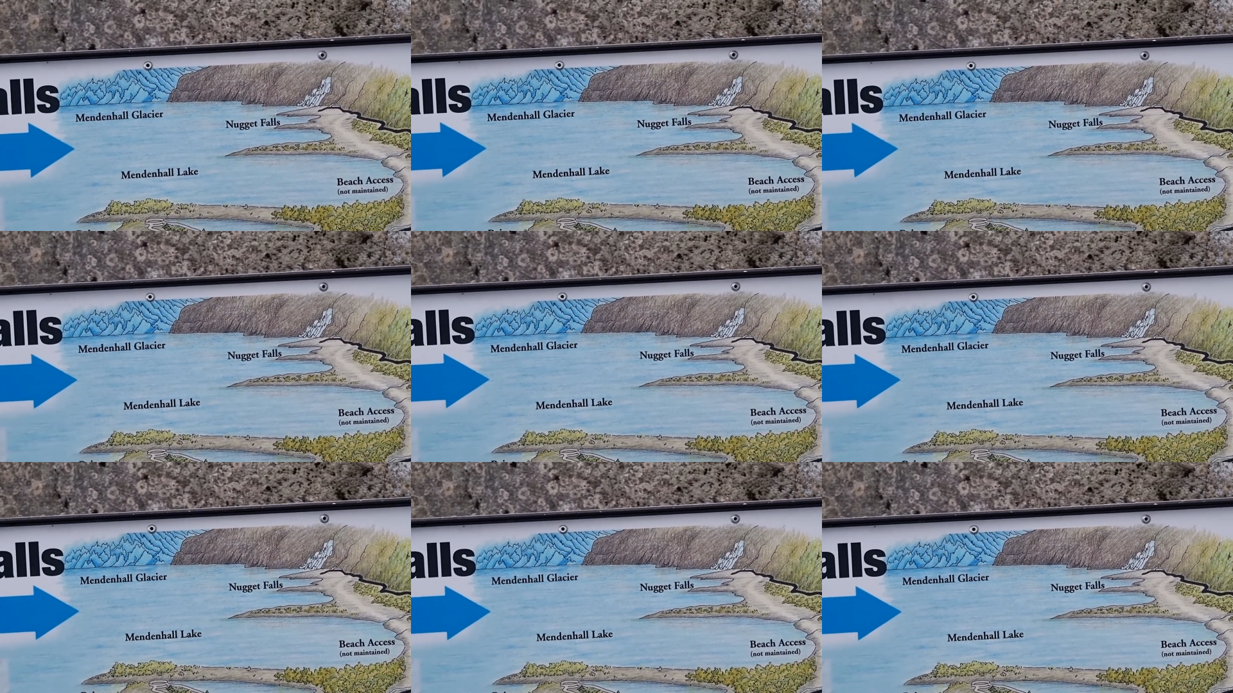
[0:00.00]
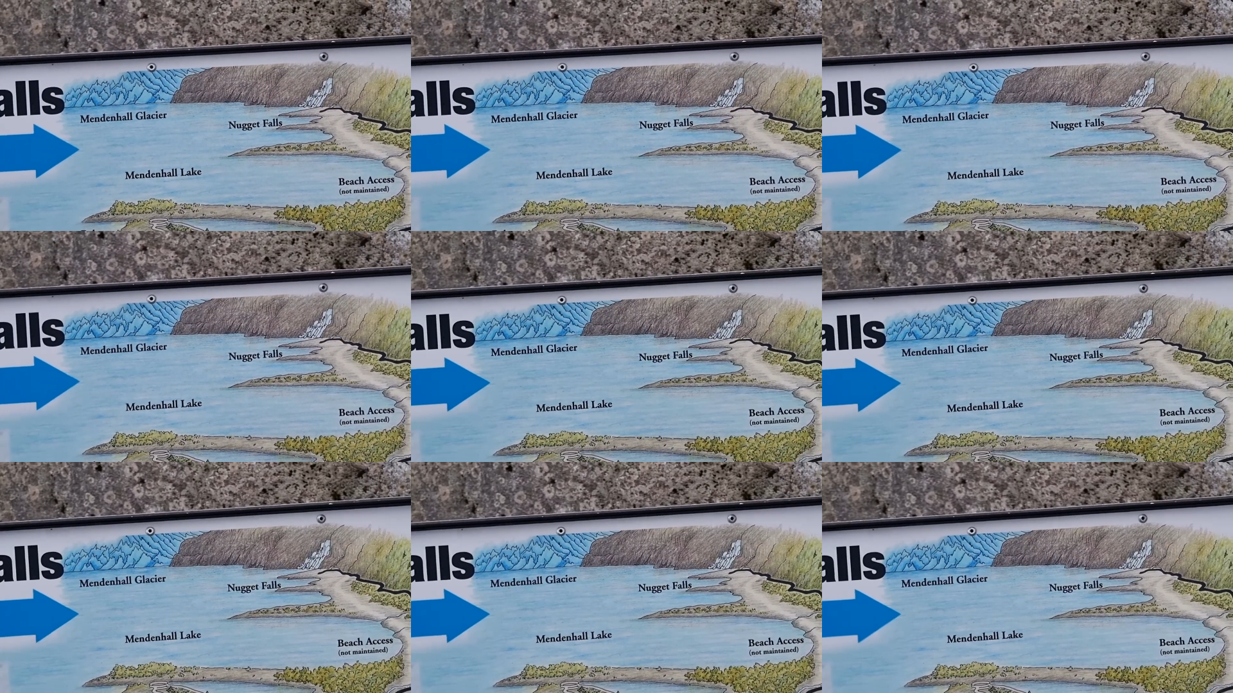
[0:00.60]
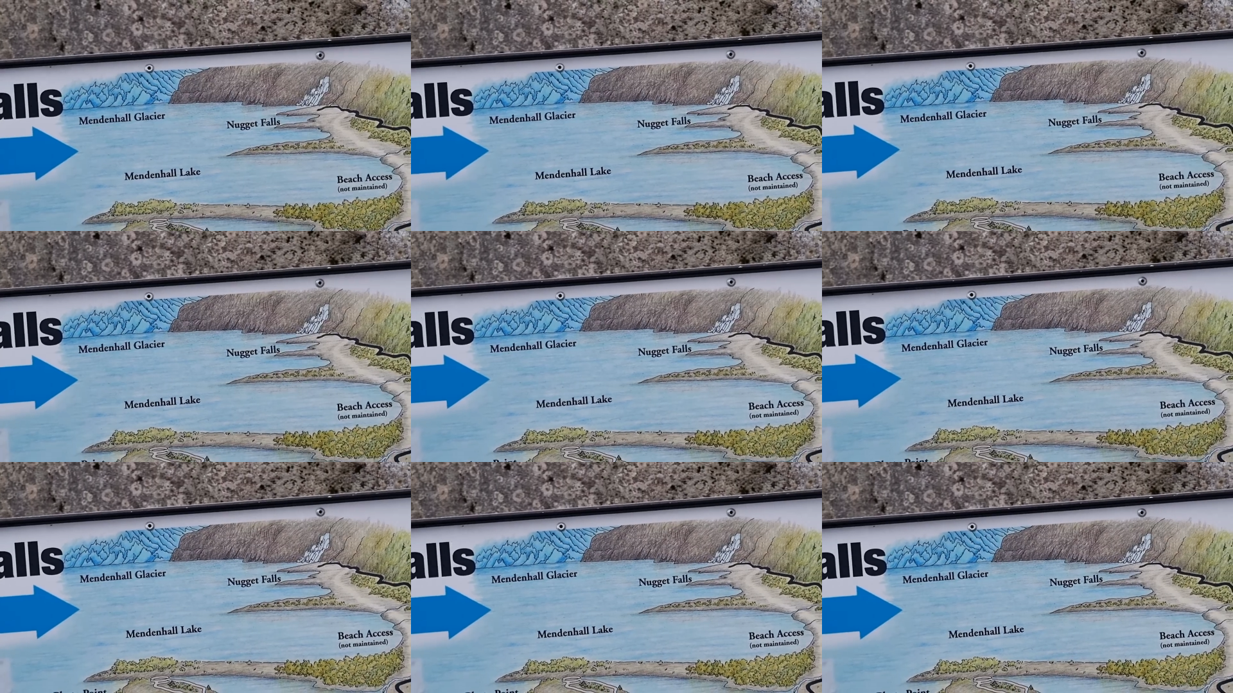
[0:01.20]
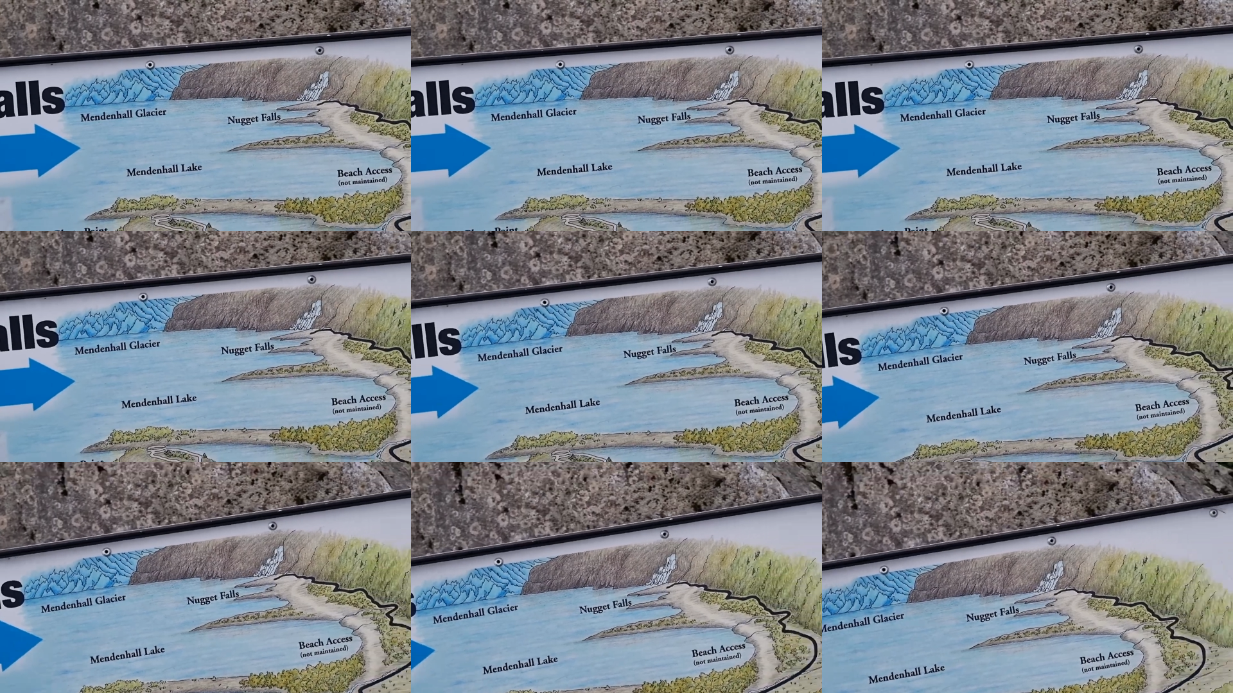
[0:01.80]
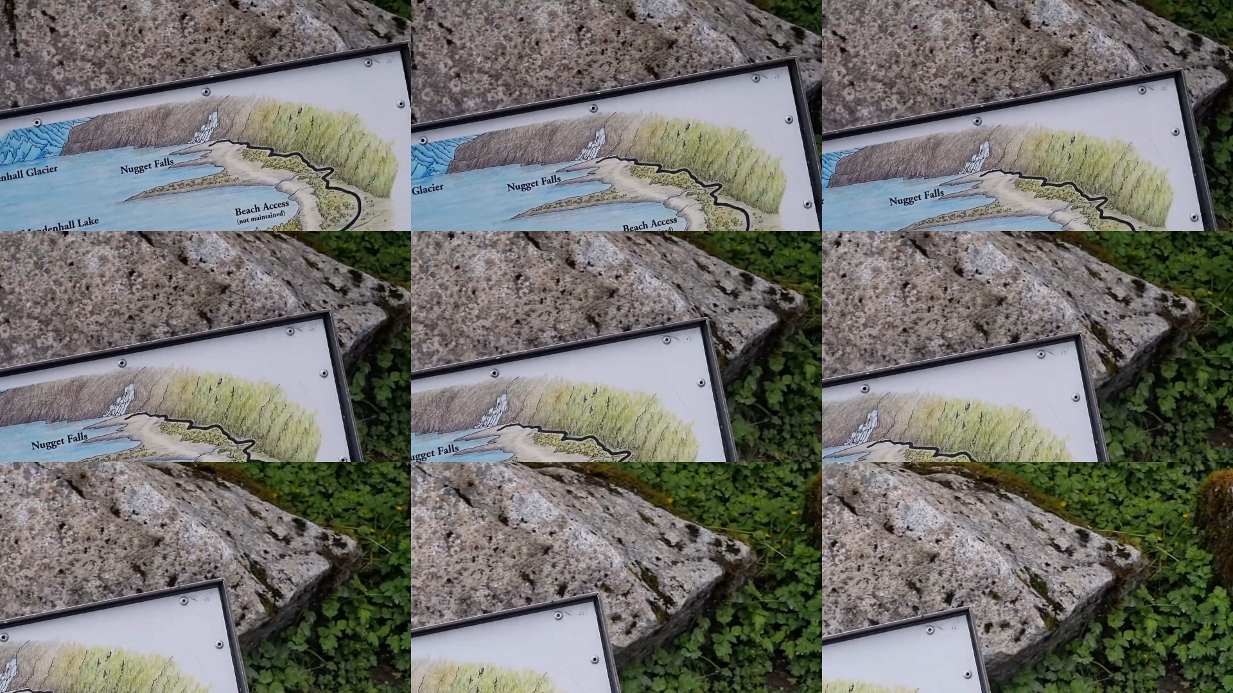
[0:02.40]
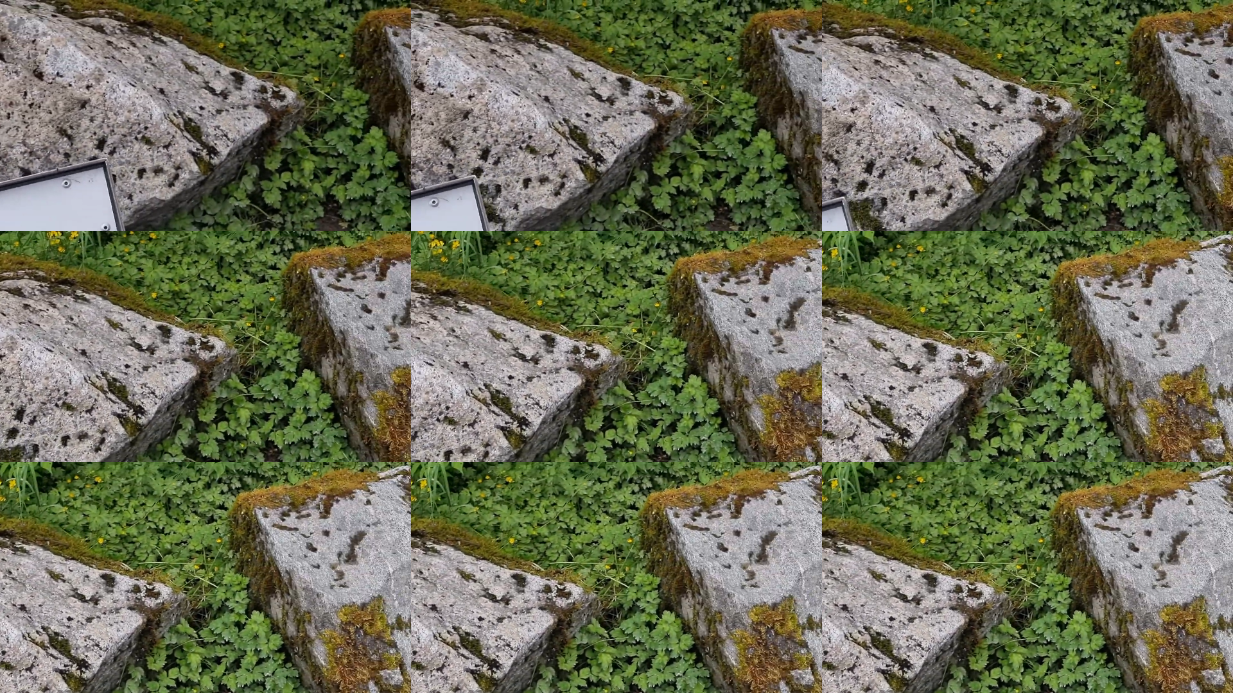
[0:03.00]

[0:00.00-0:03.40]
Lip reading: No face is visible, so there are no lips to read.